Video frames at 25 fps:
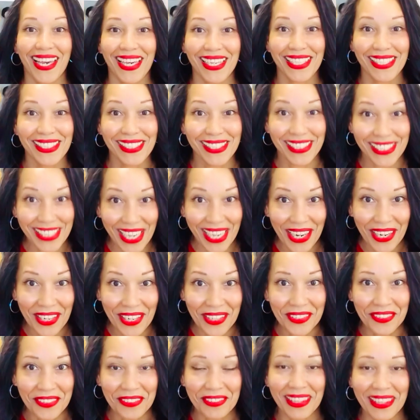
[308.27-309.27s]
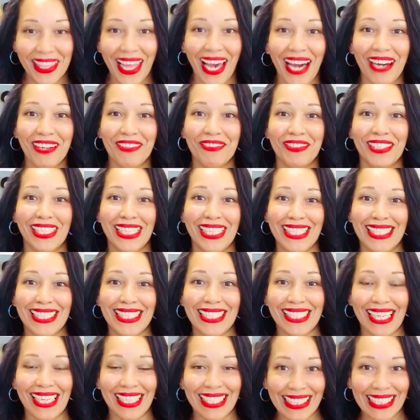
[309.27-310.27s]
so that was
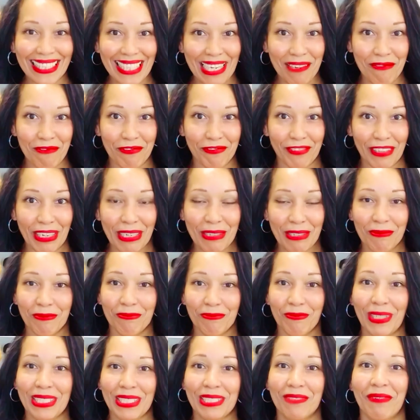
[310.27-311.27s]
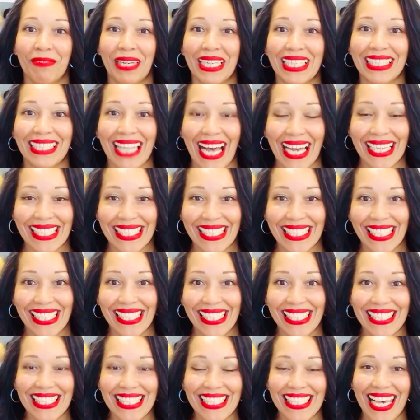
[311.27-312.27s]
a clip from one of my
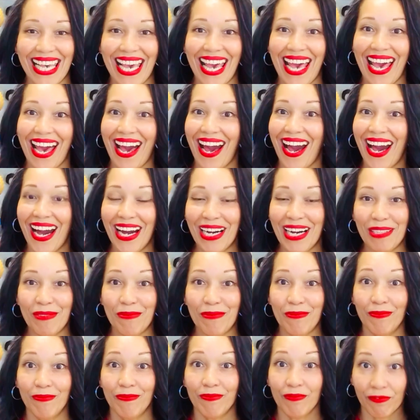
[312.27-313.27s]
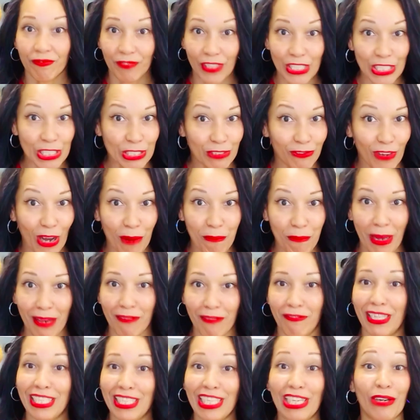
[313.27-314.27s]
classes um, first of all my
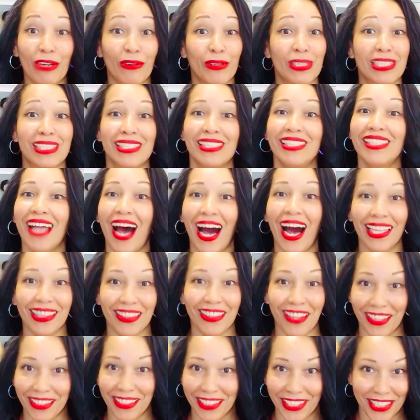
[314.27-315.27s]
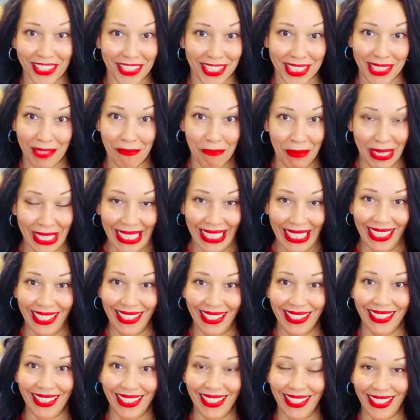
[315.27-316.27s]
video is not longer than a minute
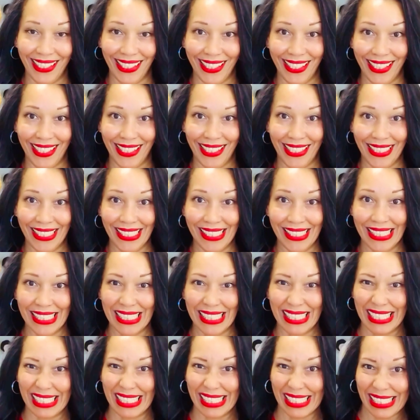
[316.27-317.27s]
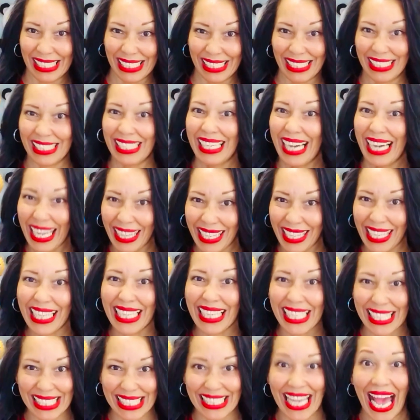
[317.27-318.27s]
it is i think at
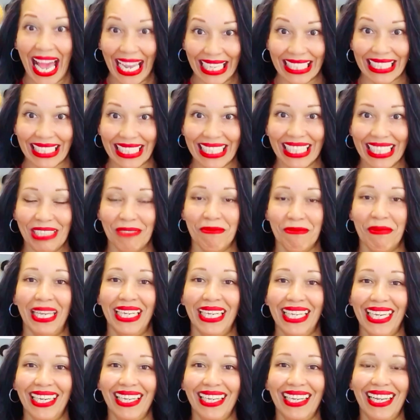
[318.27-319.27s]
exactly a minute